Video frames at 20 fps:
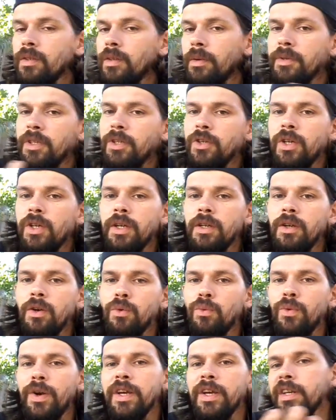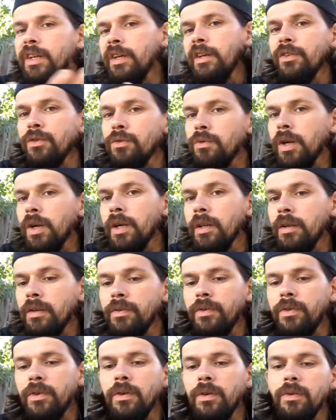I mean, you got to go red against red.
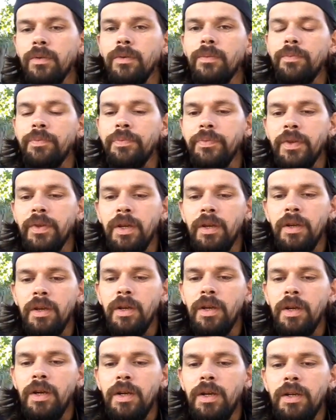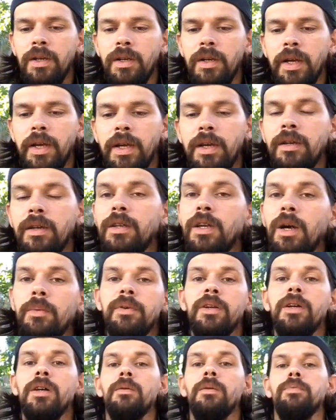So, and
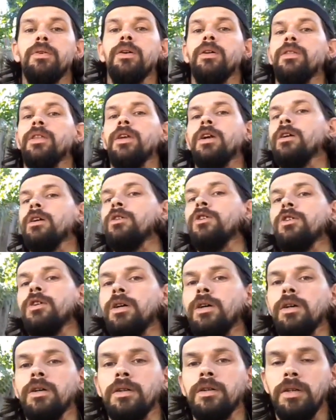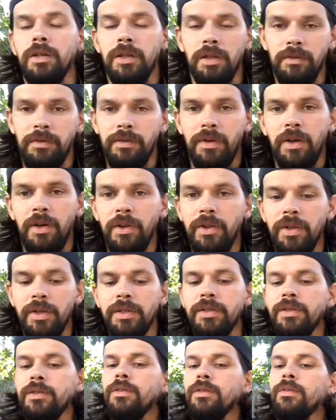coming up, the underdog of all
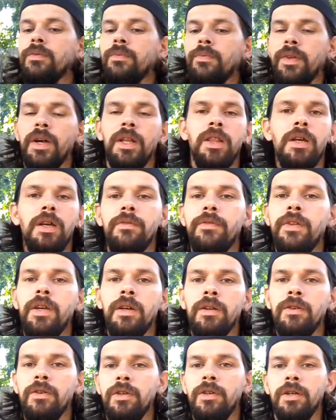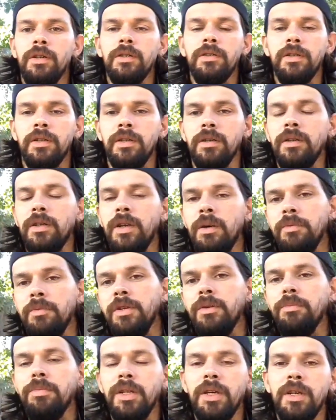this. I love the underdogs that come
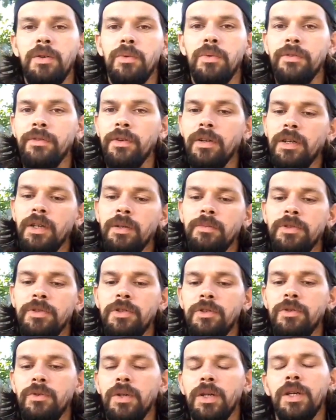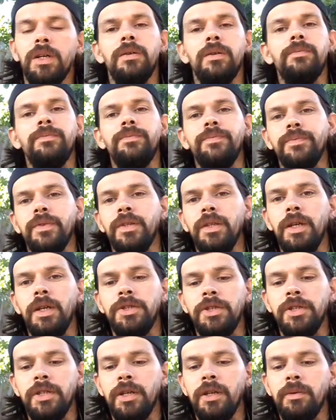into play whenever it comes to
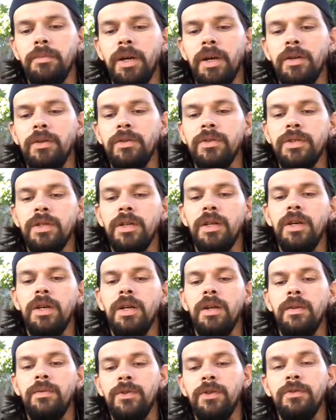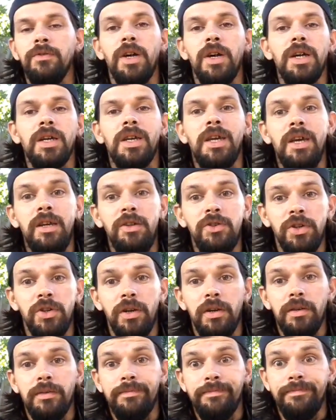legendary battles. You've got Kingdra.